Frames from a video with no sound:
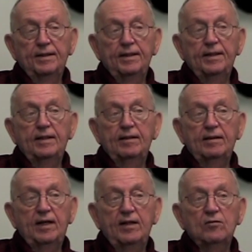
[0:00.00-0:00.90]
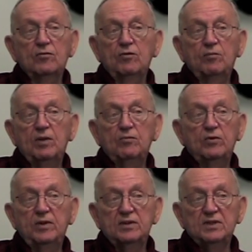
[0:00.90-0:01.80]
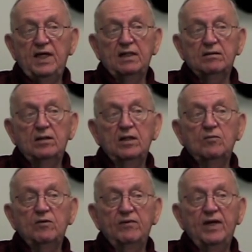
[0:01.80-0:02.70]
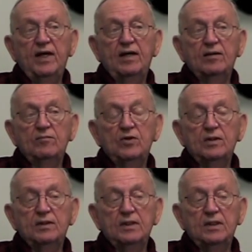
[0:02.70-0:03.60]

And I don't remember the exact time of that, but